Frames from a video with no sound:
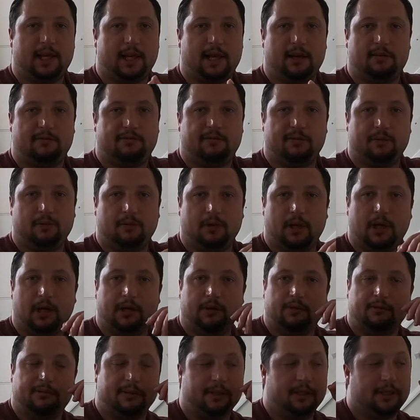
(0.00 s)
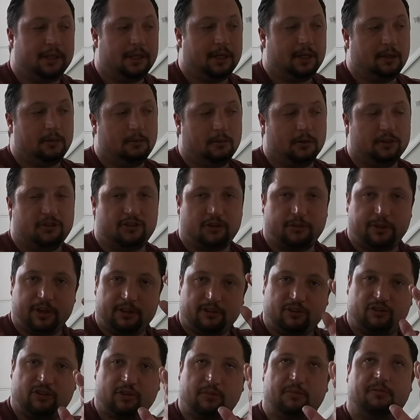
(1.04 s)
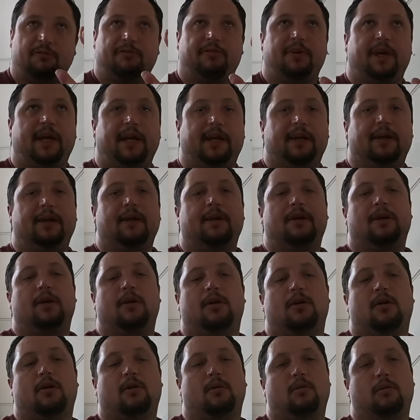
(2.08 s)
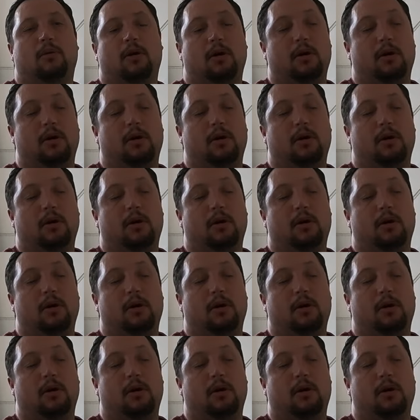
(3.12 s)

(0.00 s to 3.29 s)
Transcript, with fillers: to fall over once they're in something well,